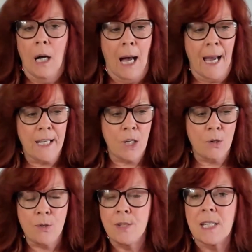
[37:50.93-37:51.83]
I
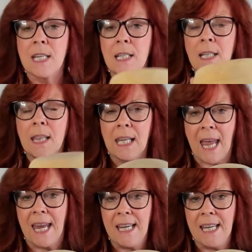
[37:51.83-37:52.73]
used the
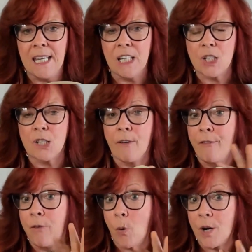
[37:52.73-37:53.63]
8-inch
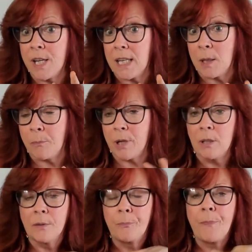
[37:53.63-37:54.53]
4D
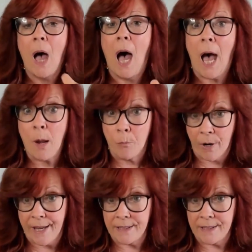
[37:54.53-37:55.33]
hybrid.